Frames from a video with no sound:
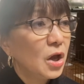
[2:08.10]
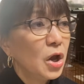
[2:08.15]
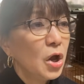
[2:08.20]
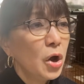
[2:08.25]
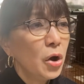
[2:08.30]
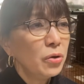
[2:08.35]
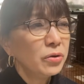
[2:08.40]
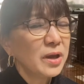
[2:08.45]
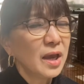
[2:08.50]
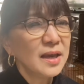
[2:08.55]

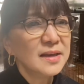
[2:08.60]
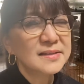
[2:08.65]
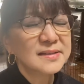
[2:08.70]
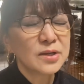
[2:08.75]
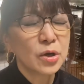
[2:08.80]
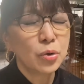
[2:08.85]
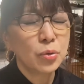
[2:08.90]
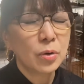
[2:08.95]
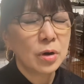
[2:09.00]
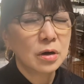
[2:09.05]
Okay,
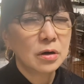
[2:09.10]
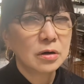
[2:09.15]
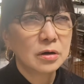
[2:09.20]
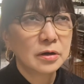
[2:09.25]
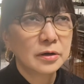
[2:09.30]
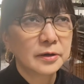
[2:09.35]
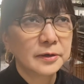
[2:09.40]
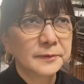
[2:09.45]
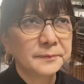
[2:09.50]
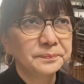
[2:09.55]
so
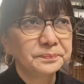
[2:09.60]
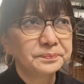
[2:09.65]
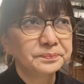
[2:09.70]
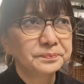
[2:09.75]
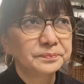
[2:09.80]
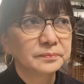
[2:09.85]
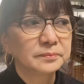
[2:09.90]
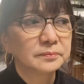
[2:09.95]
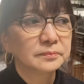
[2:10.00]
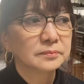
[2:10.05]

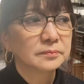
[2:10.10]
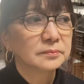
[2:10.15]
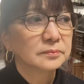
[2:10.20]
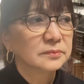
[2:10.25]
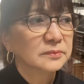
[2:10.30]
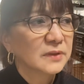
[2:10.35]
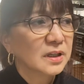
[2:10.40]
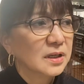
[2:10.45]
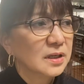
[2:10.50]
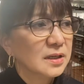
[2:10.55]
um,
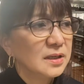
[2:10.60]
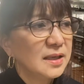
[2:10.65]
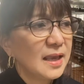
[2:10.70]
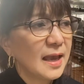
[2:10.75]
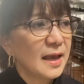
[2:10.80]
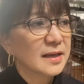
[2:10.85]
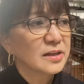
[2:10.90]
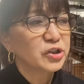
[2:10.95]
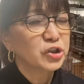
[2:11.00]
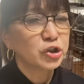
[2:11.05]

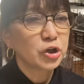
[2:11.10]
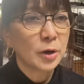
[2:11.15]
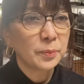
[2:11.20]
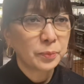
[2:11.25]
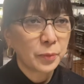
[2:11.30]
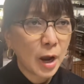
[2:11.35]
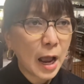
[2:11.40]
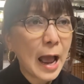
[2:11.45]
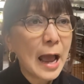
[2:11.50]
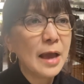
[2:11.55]
yeah, shop,
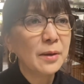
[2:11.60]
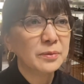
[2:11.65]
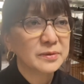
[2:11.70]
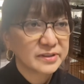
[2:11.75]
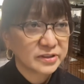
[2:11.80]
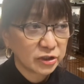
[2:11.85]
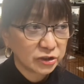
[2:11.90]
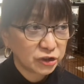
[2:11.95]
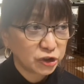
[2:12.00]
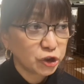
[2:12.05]
I'm
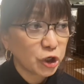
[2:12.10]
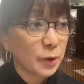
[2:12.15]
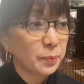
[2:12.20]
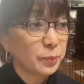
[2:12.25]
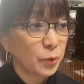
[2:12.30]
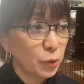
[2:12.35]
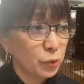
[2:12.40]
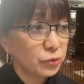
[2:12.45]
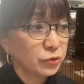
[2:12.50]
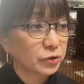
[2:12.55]
a shop
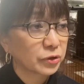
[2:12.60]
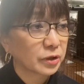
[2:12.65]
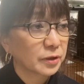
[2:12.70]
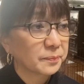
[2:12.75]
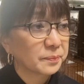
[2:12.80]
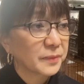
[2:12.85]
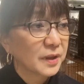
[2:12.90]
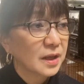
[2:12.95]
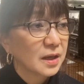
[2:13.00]
owner,